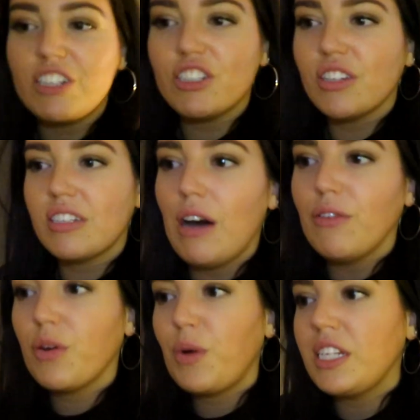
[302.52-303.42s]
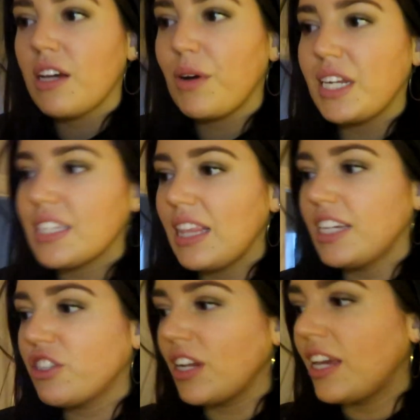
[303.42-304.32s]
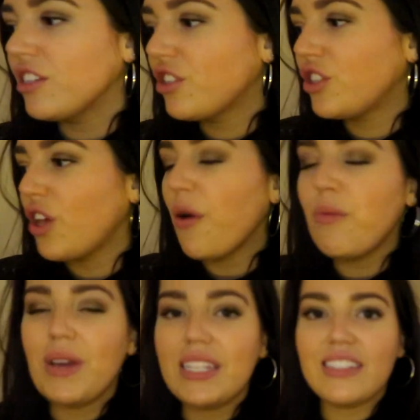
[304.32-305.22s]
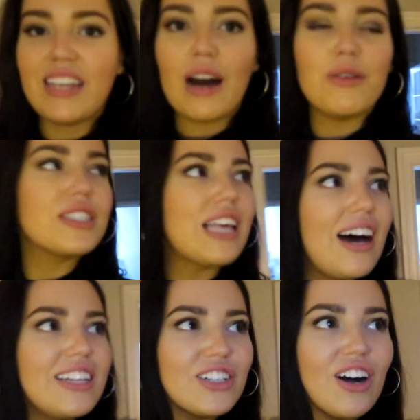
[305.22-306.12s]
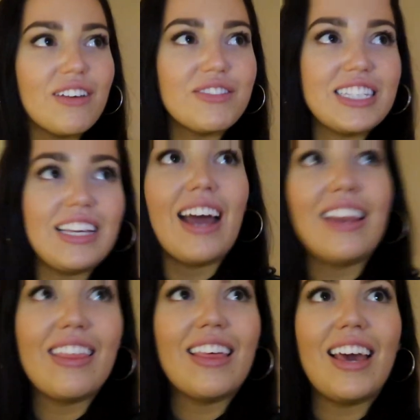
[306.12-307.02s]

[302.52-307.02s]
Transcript: I just looked out of the window and it's literally so misty outside, you can't even see anything.